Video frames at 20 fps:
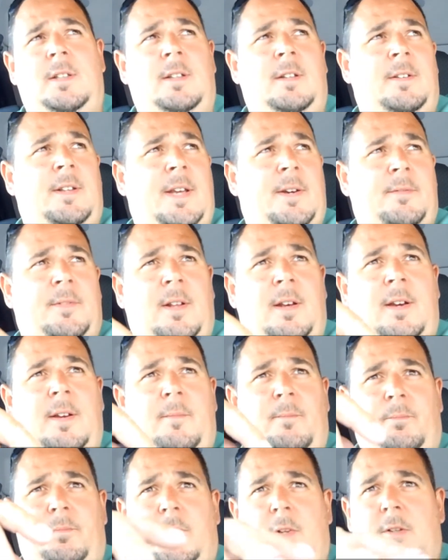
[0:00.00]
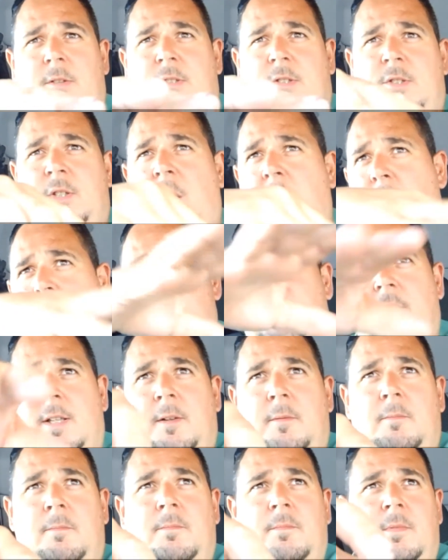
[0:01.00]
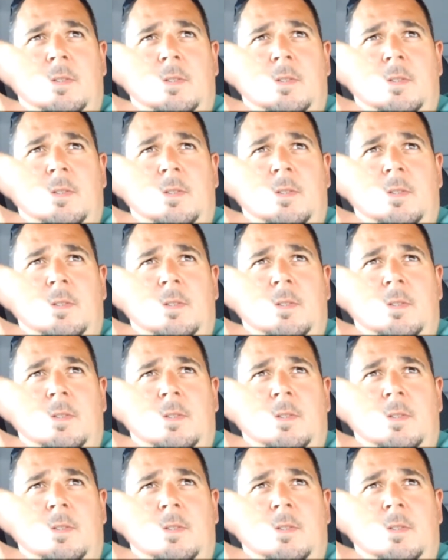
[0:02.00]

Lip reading: and they have like stones in them,